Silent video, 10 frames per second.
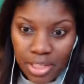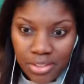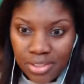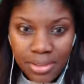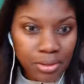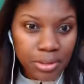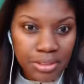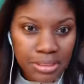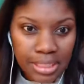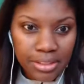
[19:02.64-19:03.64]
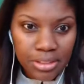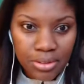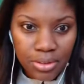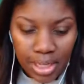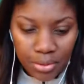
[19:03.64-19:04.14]
raising literacy. I
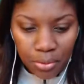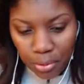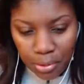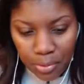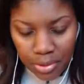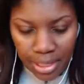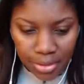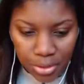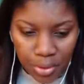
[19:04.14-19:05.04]
don't agree with that.